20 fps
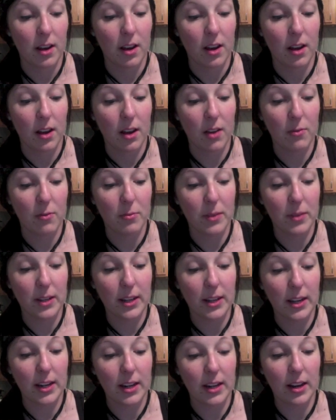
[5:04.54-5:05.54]
Of me
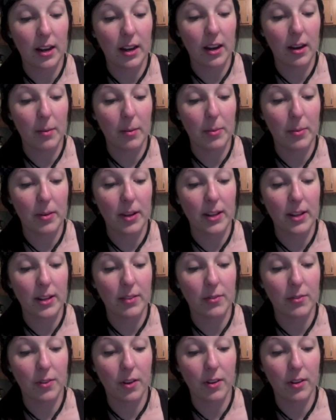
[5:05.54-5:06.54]
getting up and
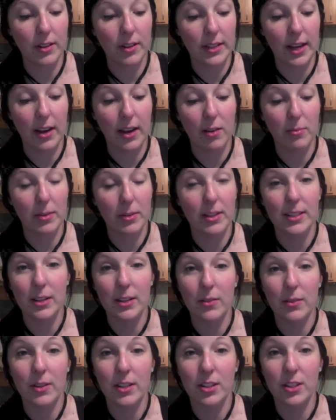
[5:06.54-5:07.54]
then falling down because I
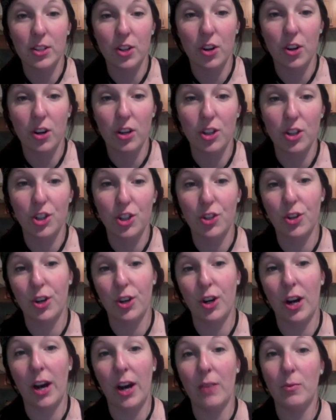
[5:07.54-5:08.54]
would get discouraged,
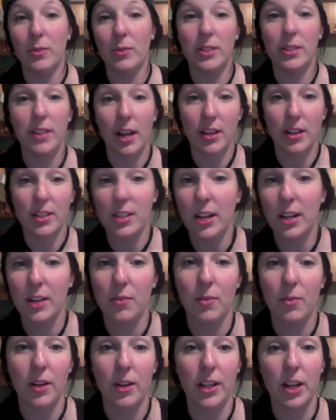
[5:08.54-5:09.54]
or I'd study
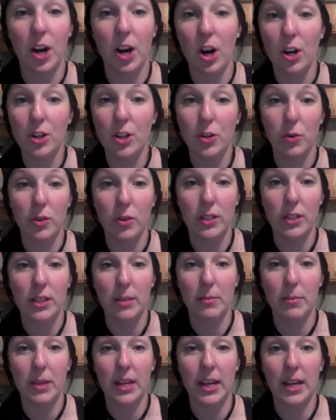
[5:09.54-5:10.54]
really hard towards
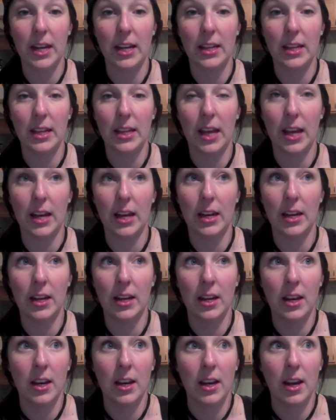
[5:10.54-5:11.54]
something and then
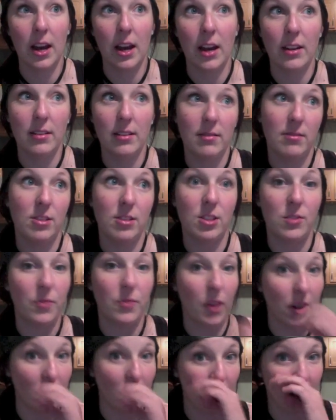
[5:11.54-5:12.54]
I'd just
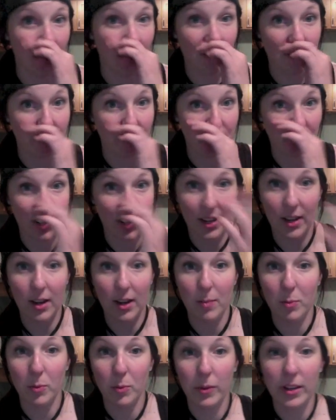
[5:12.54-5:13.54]
fall off for like a
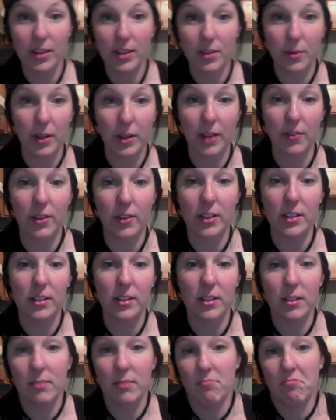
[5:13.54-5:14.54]
couple weeks or whatever, and
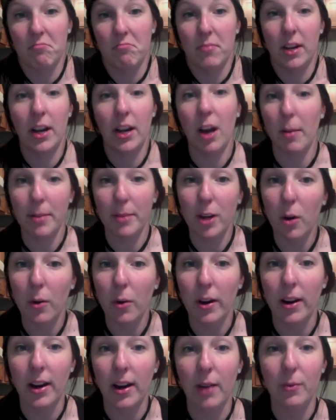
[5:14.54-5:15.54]
it got me
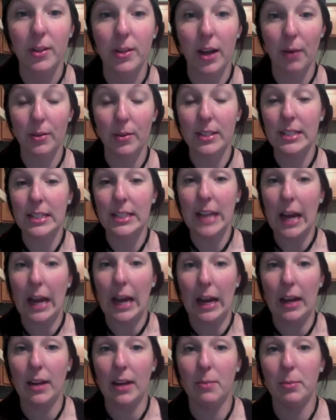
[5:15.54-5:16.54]
nowhere. I would
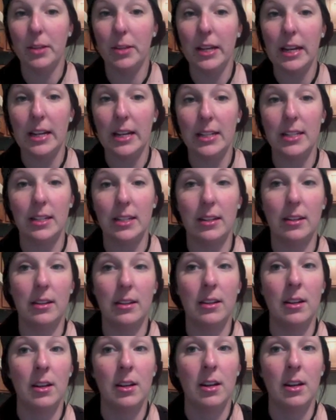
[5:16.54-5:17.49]
stay in place and